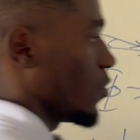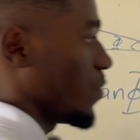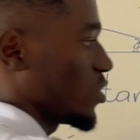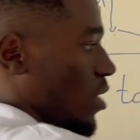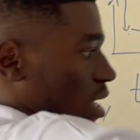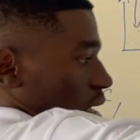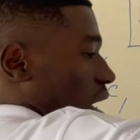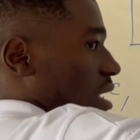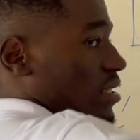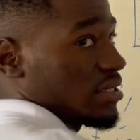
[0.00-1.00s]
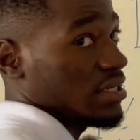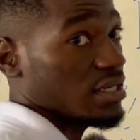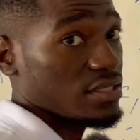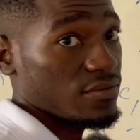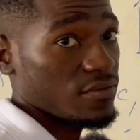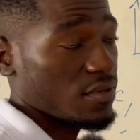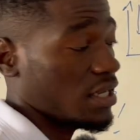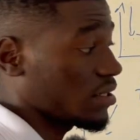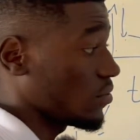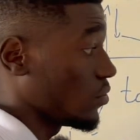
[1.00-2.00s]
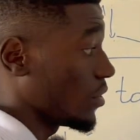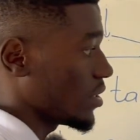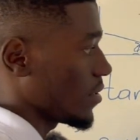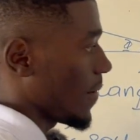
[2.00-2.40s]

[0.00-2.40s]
Remember, angle like that is negative. You know it.